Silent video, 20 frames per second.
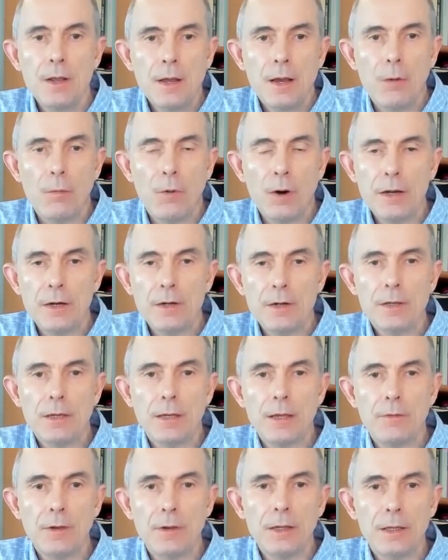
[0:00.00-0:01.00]
I wanted to
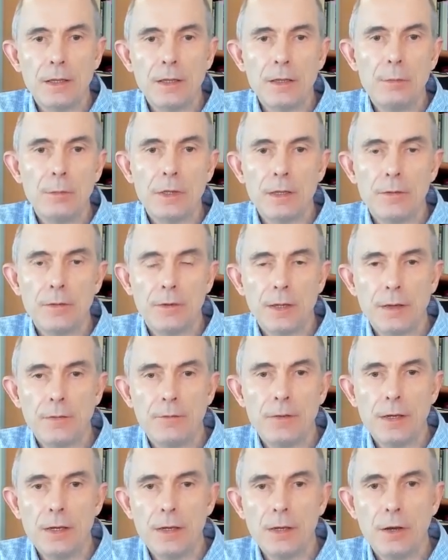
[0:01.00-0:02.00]
give you a little bit of a
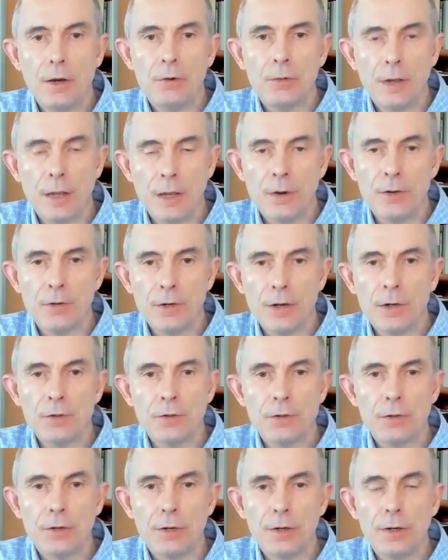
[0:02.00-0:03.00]
video
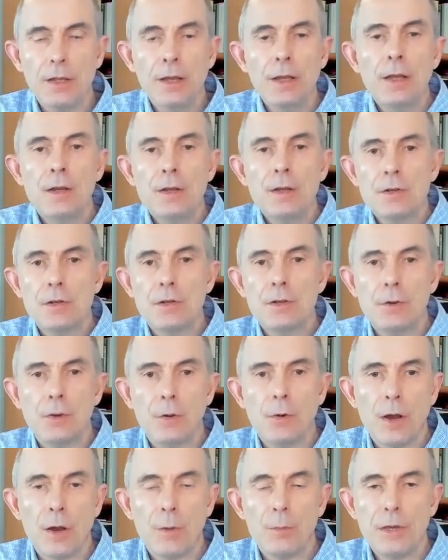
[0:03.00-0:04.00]
introduction to
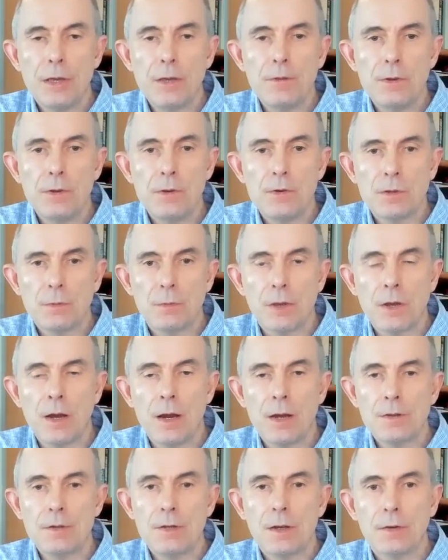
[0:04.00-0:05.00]
help give you some
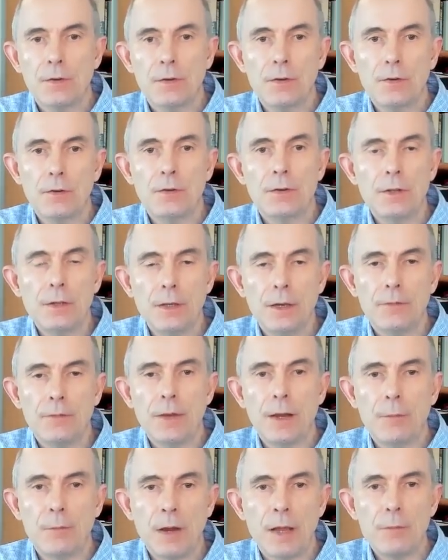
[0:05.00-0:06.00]
context to see if
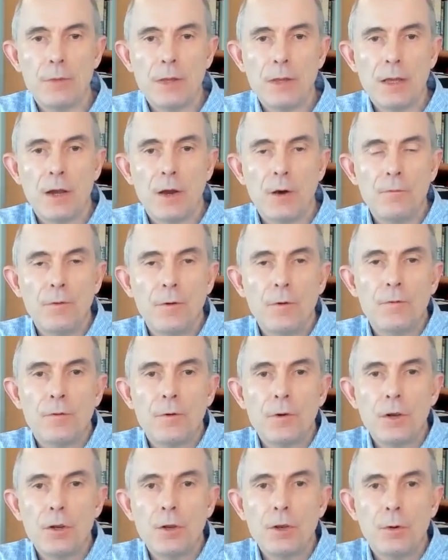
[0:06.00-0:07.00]
that might be helpful
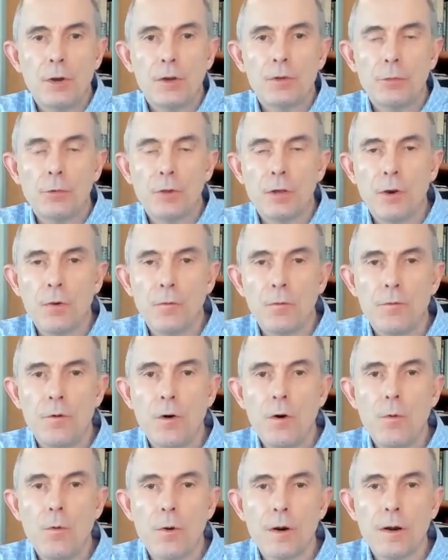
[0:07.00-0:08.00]
for you as we go
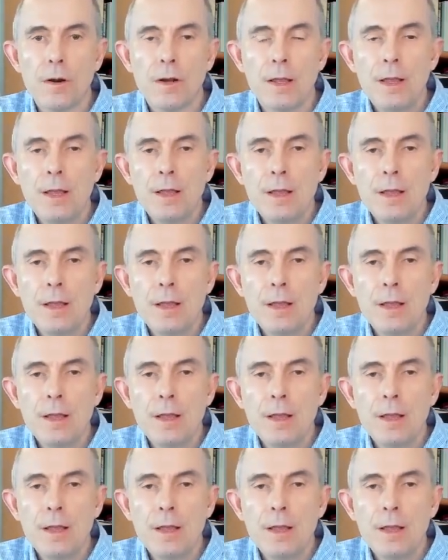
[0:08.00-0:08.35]
forward.